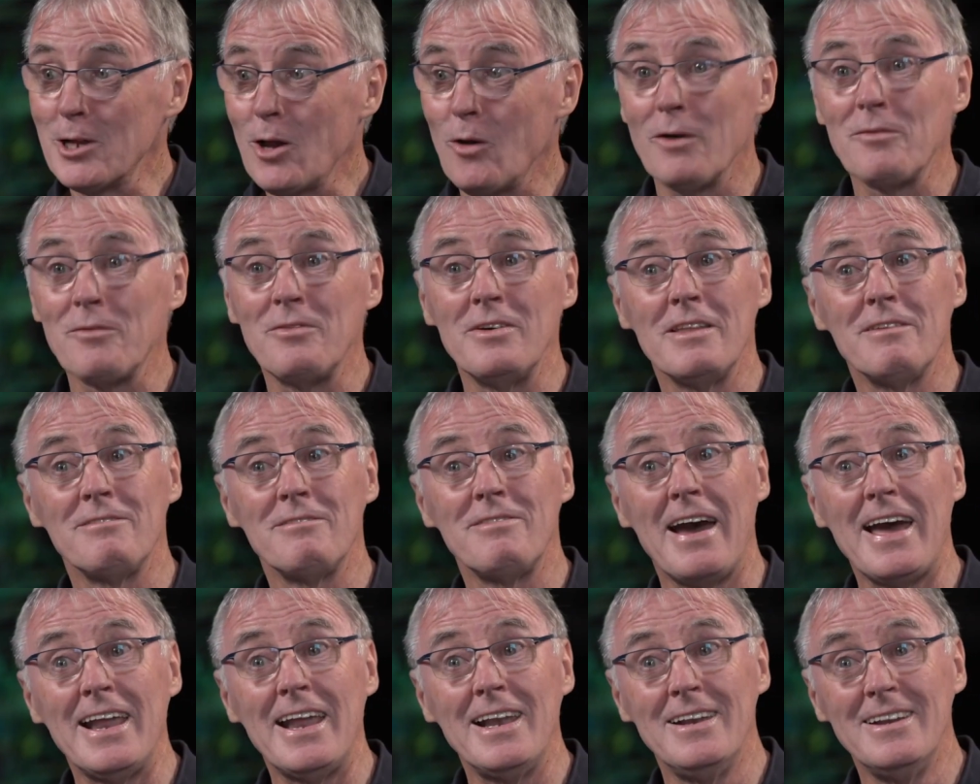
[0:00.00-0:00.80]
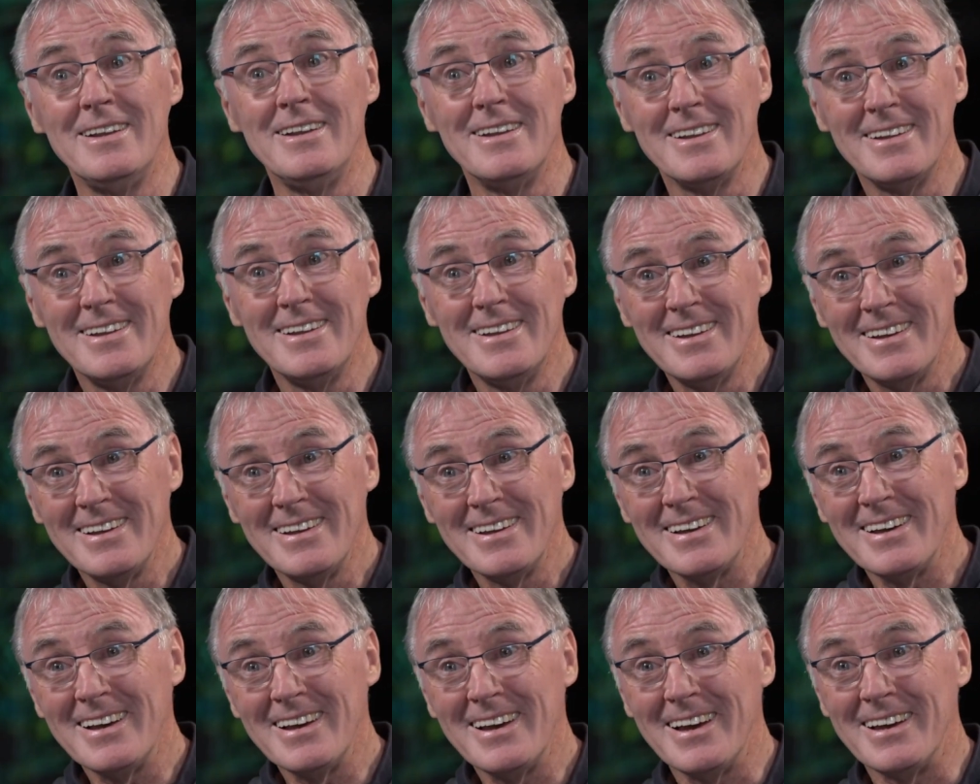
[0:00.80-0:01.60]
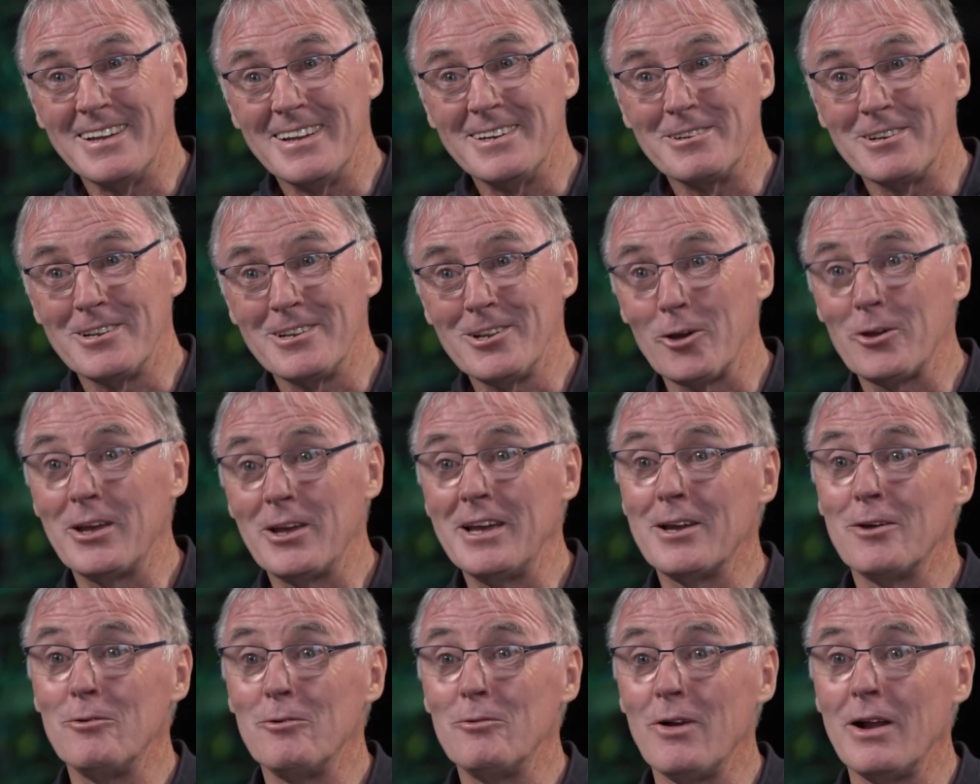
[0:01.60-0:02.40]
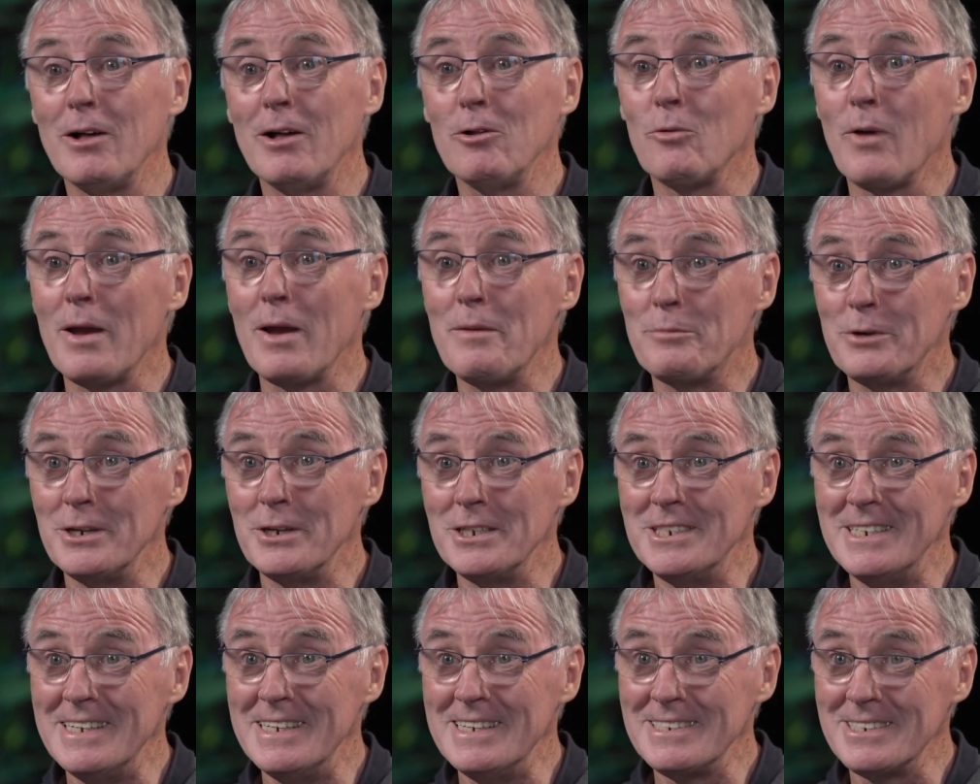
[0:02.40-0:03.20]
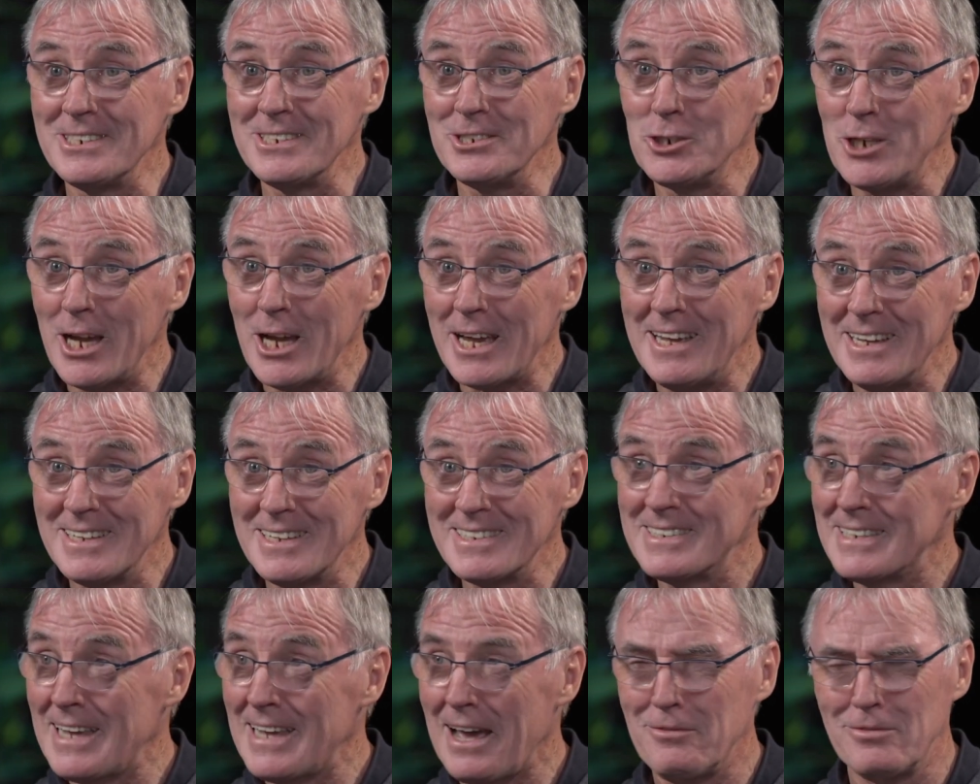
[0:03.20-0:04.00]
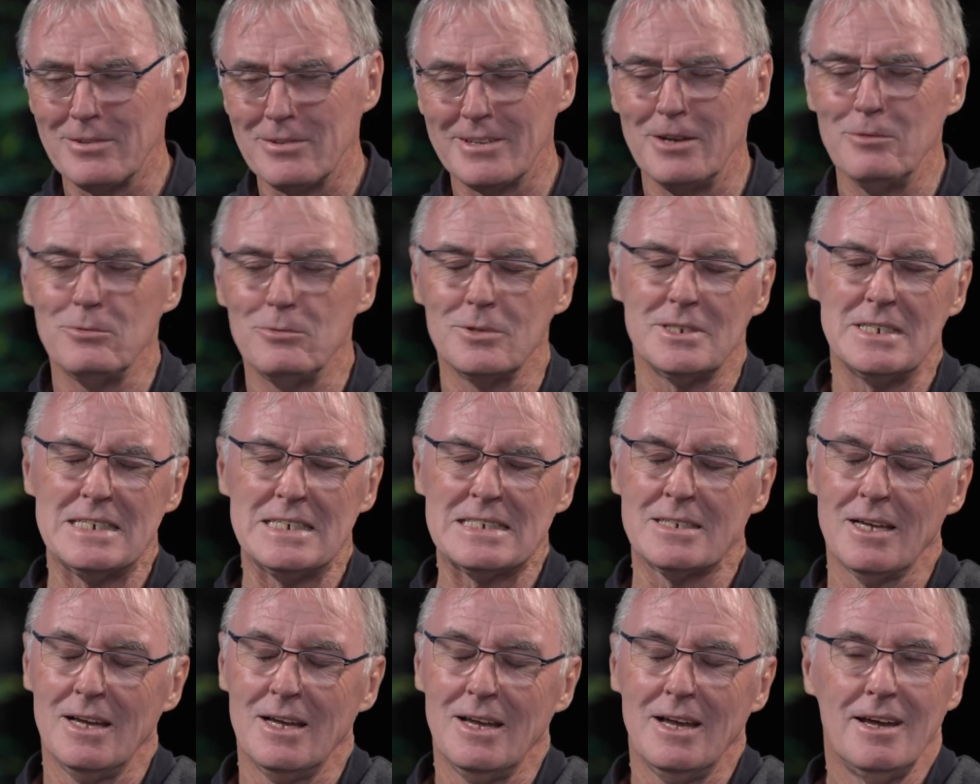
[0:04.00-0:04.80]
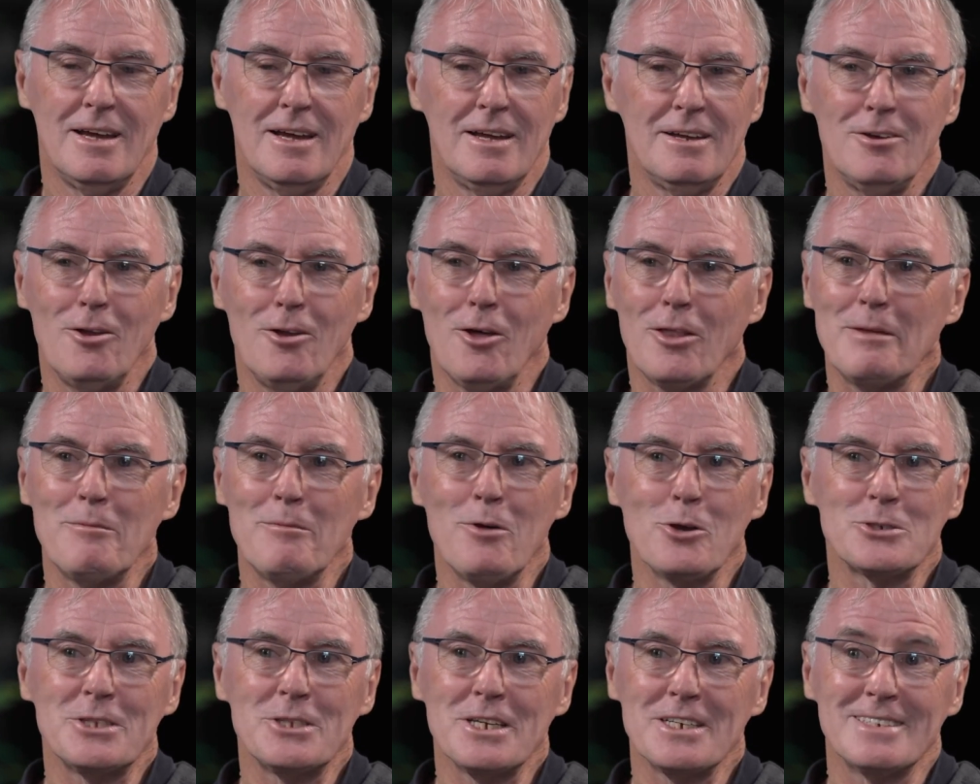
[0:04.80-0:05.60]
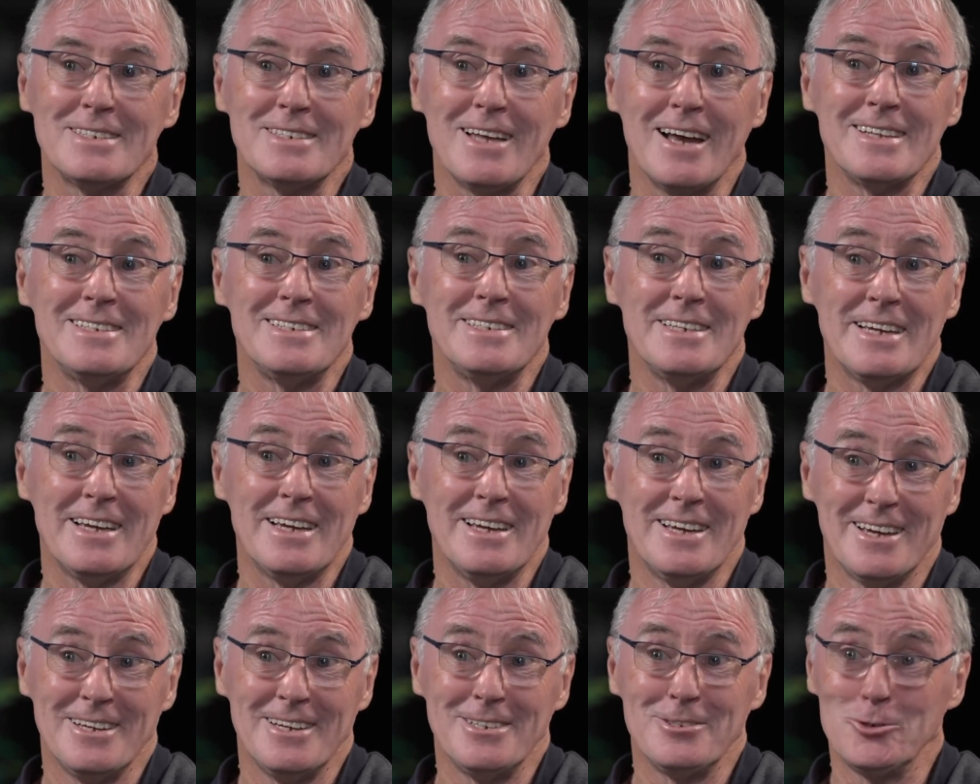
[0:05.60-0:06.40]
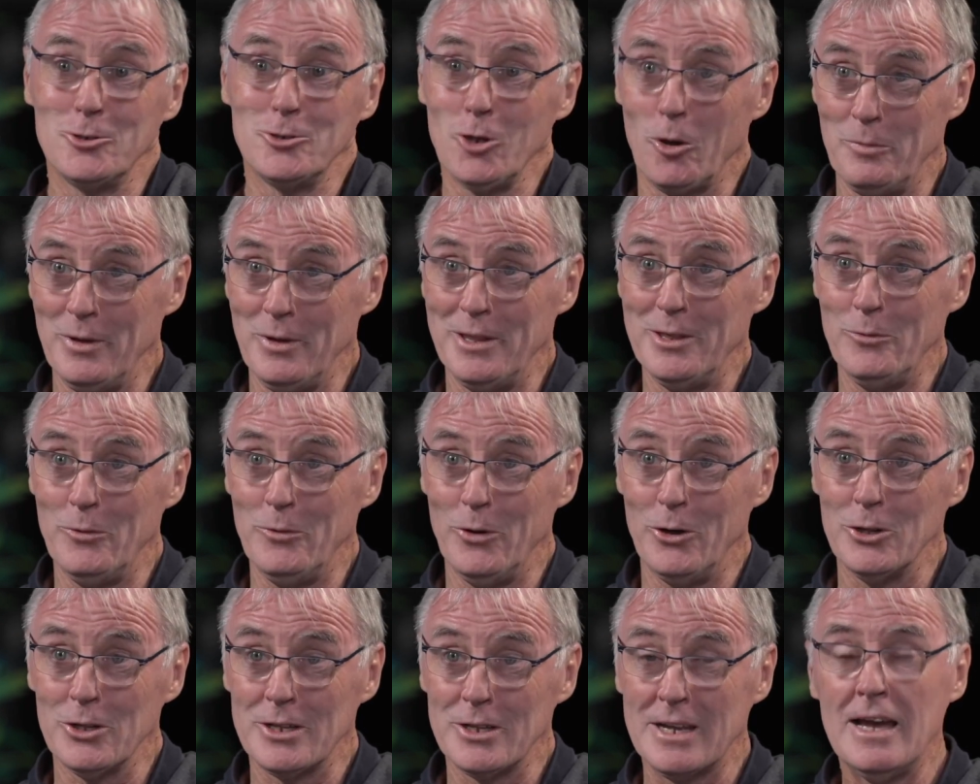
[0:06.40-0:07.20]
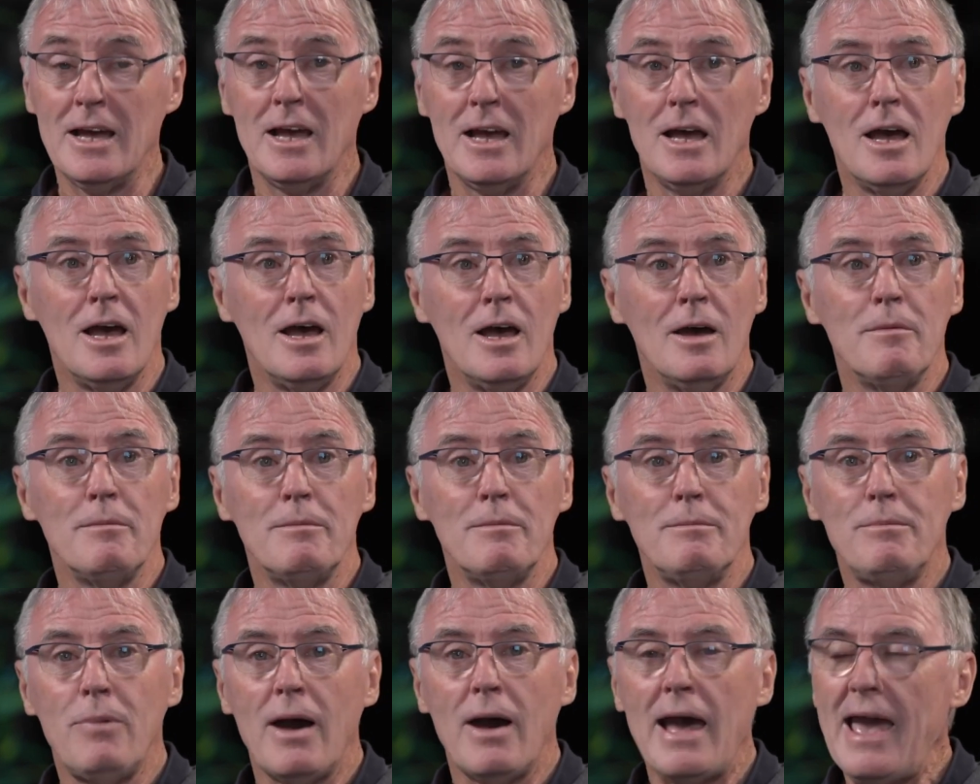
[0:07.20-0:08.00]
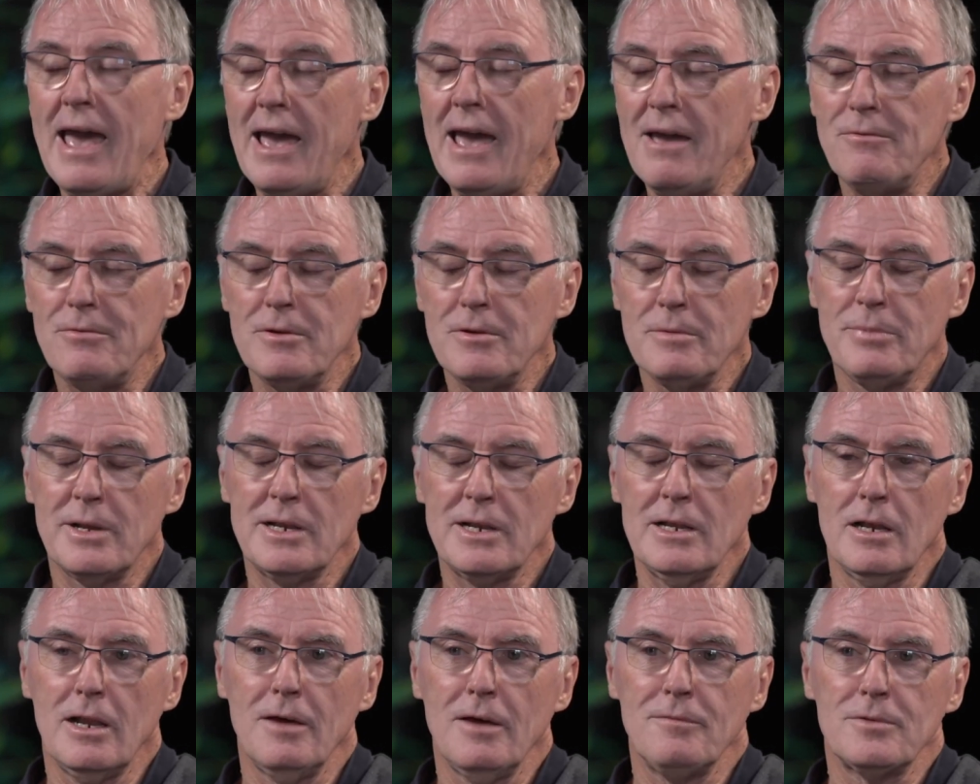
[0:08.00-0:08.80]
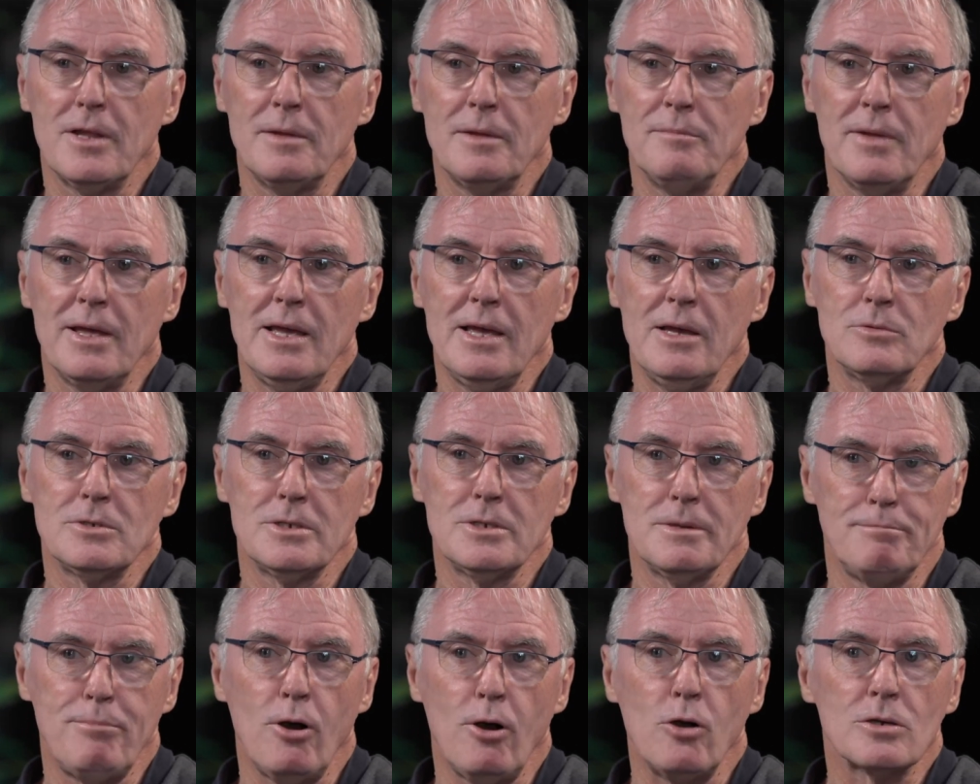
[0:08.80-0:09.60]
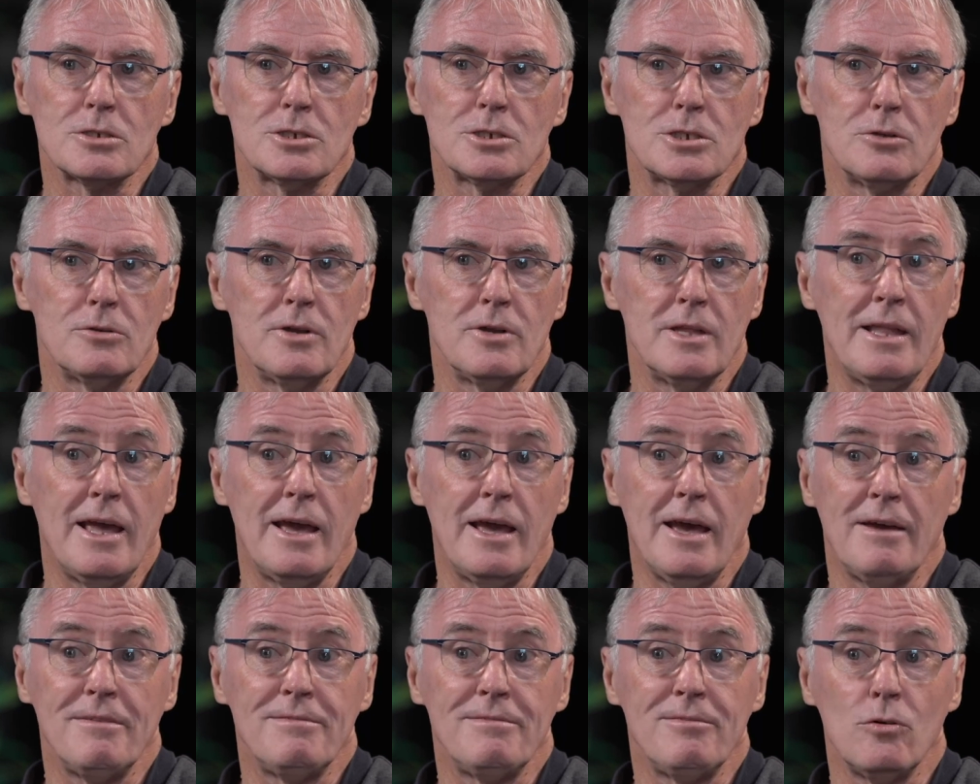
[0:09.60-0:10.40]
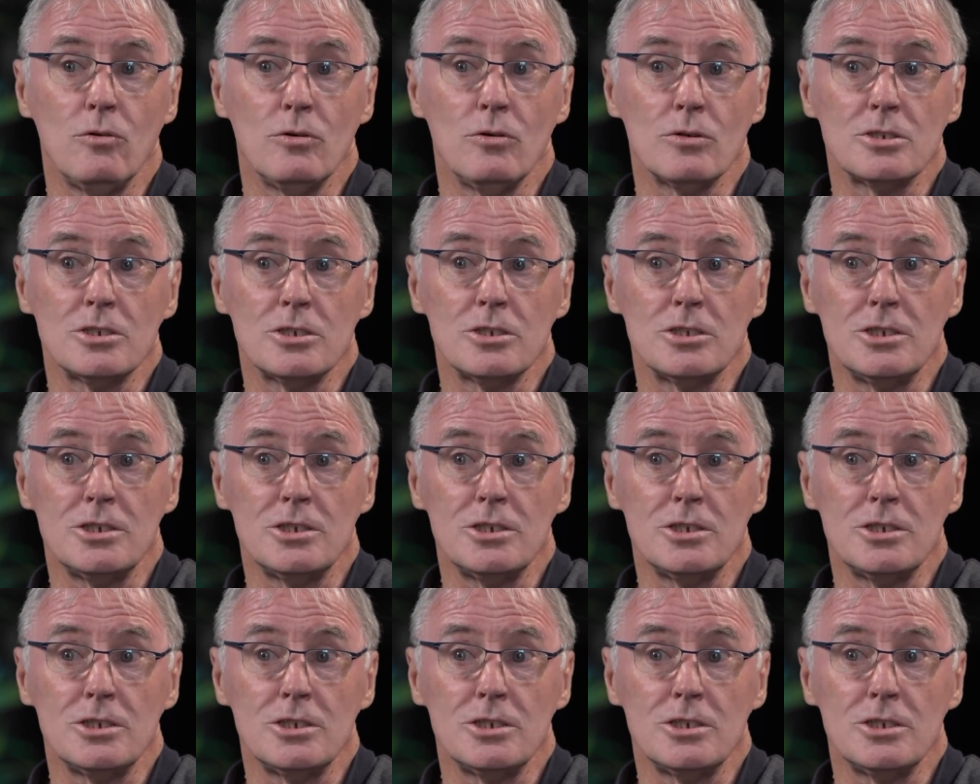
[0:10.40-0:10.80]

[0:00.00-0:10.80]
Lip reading: go off in the van and looking at railway bridges and checking scaffolding, which is not the most exciting job in the world. But everybody loved him. He was a boxer in the Air Force,